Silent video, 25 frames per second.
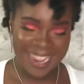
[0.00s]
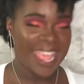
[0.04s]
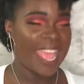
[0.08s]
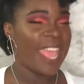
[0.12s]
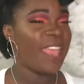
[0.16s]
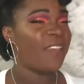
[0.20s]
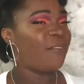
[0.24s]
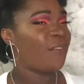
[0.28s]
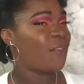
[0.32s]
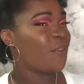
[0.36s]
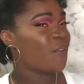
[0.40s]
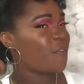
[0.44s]

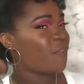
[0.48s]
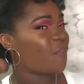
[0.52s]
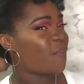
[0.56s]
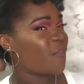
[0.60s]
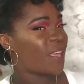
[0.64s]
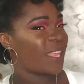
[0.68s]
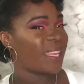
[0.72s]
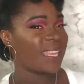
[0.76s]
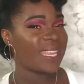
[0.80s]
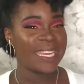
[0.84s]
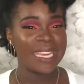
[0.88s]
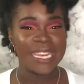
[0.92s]
if you
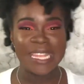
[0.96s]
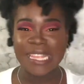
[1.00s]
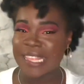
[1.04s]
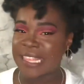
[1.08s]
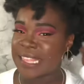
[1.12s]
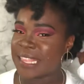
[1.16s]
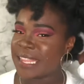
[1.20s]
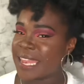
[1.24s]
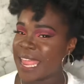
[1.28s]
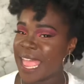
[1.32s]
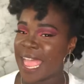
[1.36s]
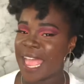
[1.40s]
feeling this
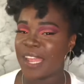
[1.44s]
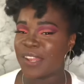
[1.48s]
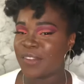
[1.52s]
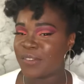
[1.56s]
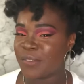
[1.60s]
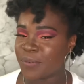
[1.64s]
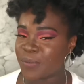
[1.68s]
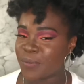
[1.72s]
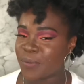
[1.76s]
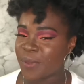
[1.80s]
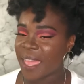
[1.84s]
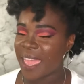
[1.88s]

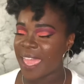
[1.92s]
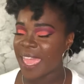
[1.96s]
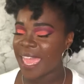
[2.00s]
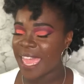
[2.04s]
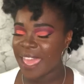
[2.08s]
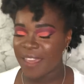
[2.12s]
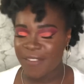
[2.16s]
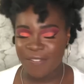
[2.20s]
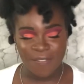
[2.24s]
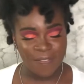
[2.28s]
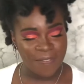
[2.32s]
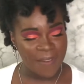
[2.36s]
natural
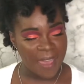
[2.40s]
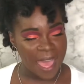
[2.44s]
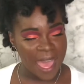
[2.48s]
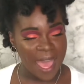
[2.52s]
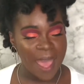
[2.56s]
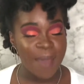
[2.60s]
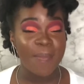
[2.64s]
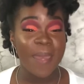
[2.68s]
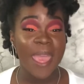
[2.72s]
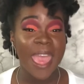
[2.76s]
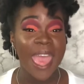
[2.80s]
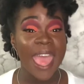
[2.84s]
hair
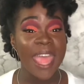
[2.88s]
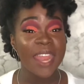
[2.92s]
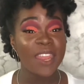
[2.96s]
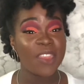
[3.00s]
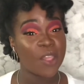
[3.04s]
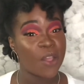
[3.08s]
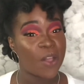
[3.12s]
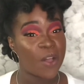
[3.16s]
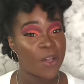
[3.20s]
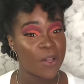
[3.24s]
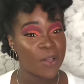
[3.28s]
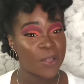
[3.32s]
vibe and
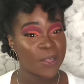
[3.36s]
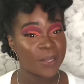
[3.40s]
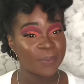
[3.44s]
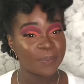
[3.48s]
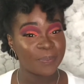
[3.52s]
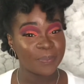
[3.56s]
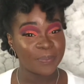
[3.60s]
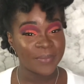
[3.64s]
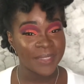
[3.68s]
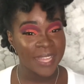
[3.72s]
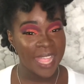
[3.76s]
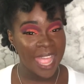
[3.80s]
y'all
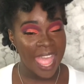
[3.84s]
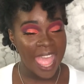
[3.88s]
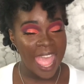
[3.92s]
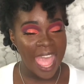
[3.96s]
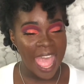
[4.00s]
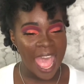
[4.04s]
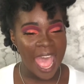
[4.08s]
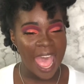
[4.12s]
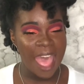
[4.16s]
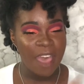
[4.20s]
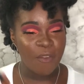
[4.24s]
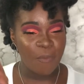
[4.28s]

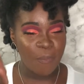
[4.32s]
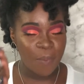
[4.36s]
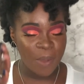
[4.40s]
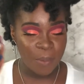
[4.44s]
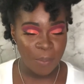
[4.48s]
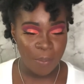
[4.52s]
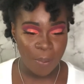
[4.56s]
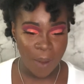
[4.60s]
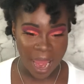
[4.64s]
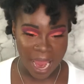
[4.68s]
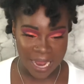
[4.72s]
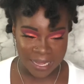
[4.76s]
I've
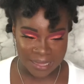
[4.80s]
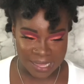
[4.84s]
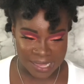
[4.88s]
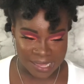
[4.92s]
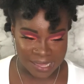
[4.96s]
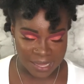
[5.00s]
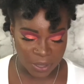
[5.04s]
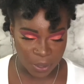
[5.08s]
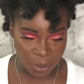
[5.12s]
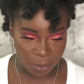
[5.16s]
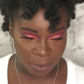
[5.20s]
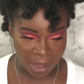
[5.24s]
been
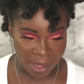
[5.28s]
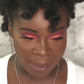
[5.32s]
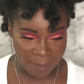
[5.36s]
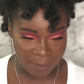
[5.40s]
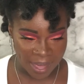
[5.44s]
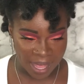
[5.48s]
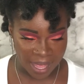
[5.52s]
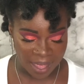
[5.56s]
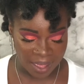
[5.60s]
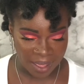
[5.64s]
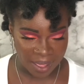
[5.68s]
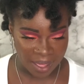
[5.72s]
practicing on my
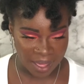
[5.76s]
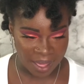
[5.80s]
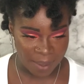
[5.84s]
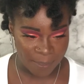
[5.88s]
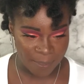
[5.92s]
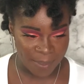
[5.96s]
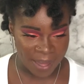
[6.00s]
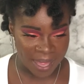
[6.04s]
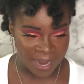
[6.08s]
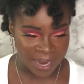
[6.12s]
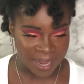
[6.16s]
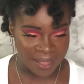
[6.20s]

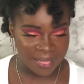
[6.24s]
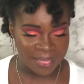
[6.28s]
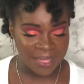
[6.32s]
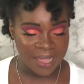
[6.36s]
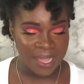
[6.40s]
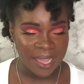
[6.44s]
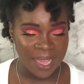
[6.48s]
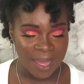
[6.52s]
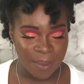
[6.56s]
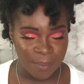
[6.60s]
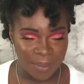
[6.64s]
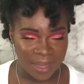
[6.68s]
makeup and I
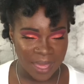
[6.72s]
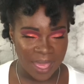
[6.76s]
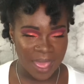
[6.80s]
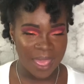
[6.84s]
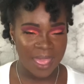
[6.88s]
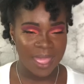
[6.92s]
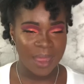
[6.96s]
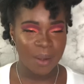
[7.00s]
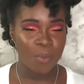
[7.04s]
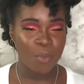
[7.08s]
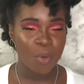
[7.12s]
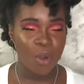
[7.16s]
think I'm
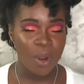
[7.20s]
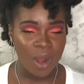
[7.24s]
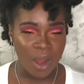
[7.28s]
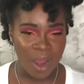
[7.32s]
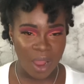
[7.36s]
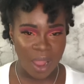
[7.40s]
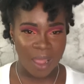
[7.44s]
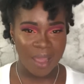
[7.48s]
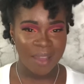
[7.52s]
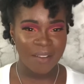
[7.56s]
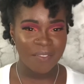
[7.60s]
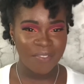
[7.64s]
getting more
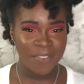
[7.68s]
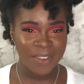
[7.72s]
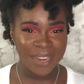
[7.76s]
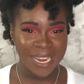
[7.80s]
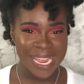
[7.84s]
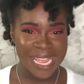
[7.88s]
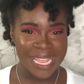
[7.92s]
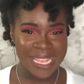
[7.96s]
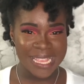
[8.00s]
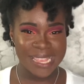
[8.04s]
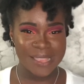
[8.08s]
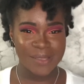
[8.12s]

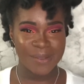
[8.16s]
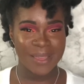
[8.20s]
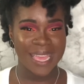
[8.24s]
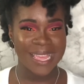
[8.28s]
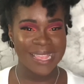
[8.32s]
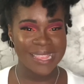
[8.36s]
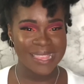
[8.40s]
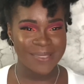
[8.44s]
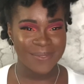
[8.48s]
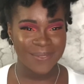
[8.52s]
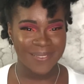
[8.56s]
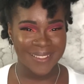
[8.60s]
confident. So
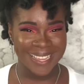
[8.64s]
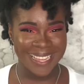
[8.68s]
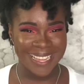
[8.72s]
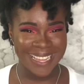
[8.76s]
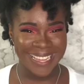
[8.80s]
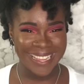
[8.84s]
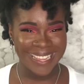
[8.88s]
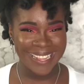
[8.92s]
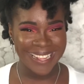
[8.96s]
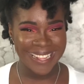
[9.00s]
guess what?